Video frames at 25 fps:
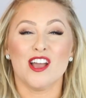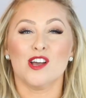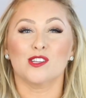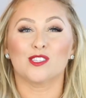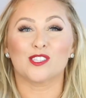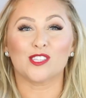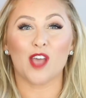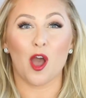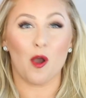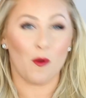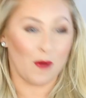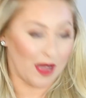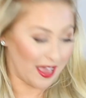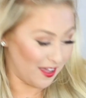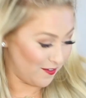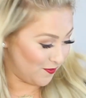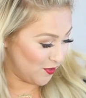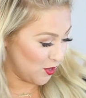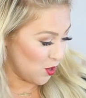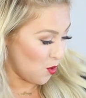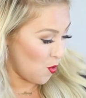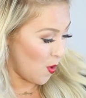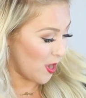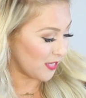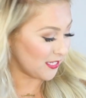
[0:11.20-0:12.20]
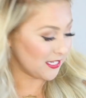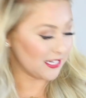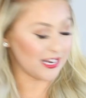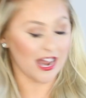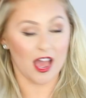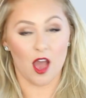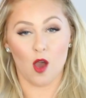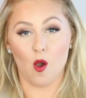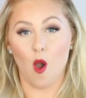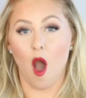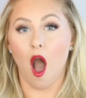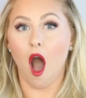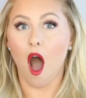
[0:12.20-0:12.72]
So if you want to
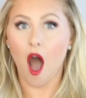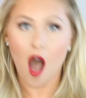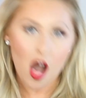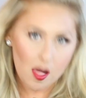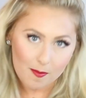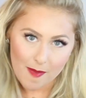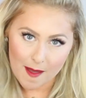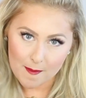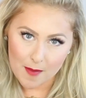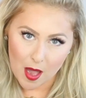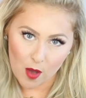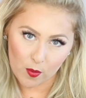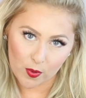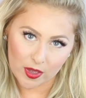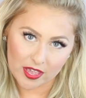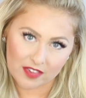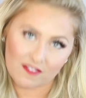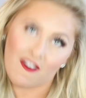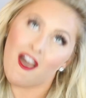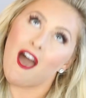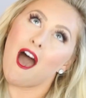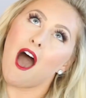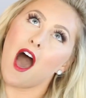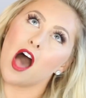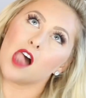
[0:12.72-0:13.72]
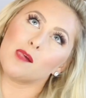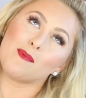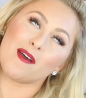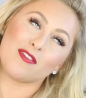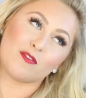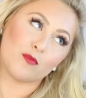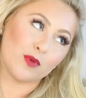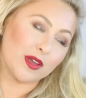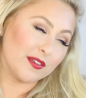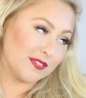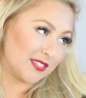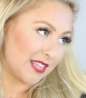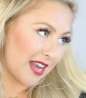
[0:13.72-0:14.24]
know all about my weave, all about
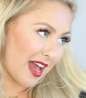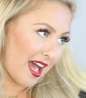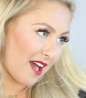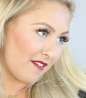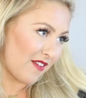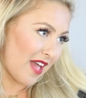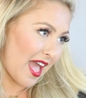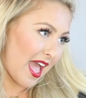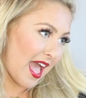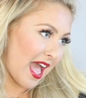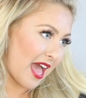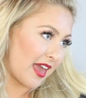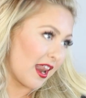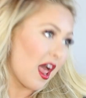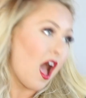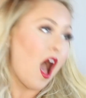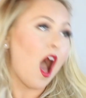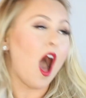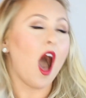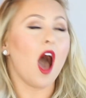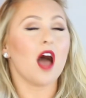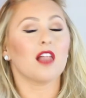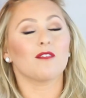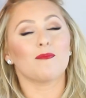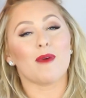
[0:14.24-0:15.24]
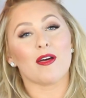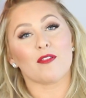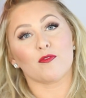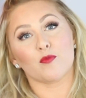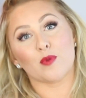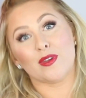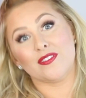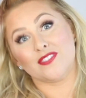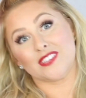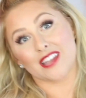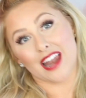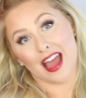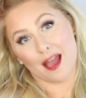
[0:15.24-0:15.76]
the weaves that I've had, all about the
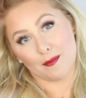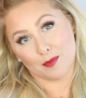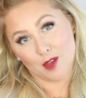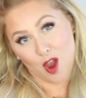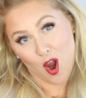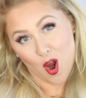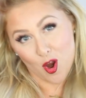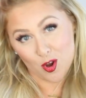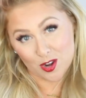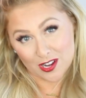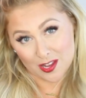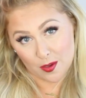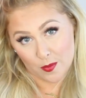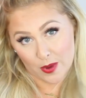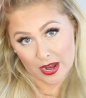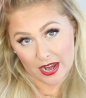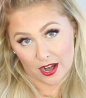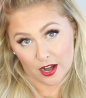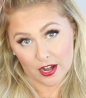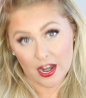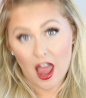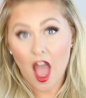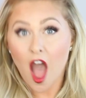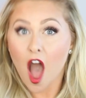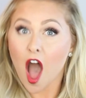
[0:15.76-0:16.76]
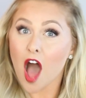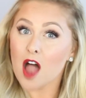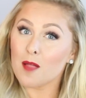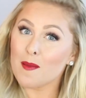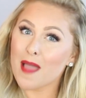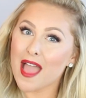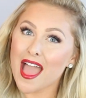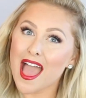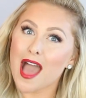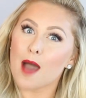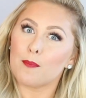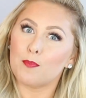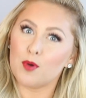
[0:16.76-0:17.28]
weaves that I'm currently wearing, all
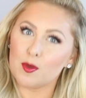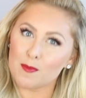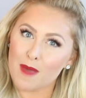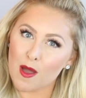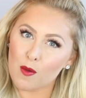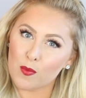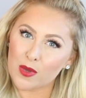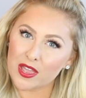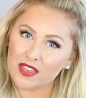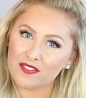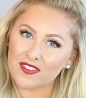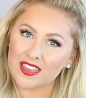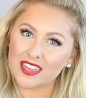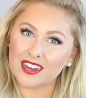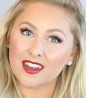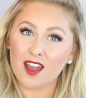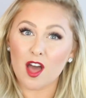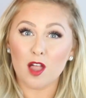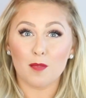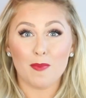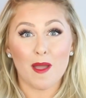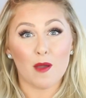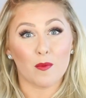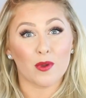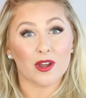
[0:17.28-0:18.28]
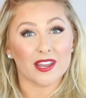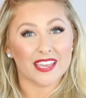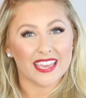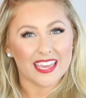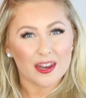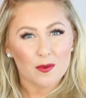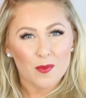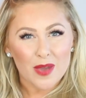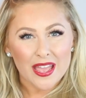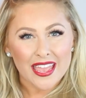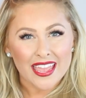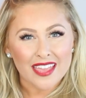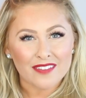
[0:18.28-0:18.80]
about how I put my weave in, and all about where to get
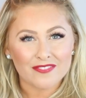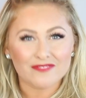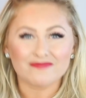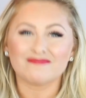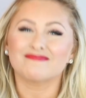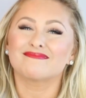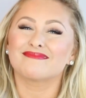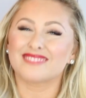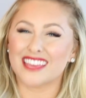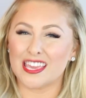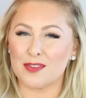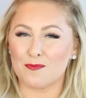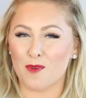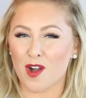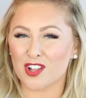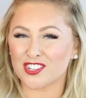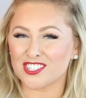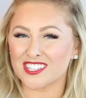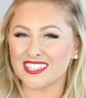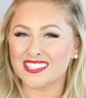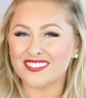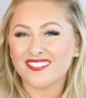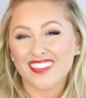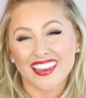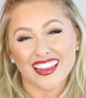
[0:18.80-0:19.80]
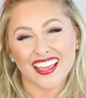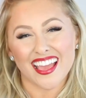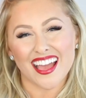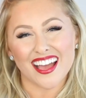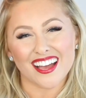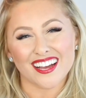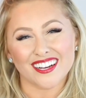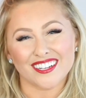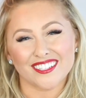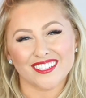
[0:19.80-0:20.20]
a weave, keep watching this video.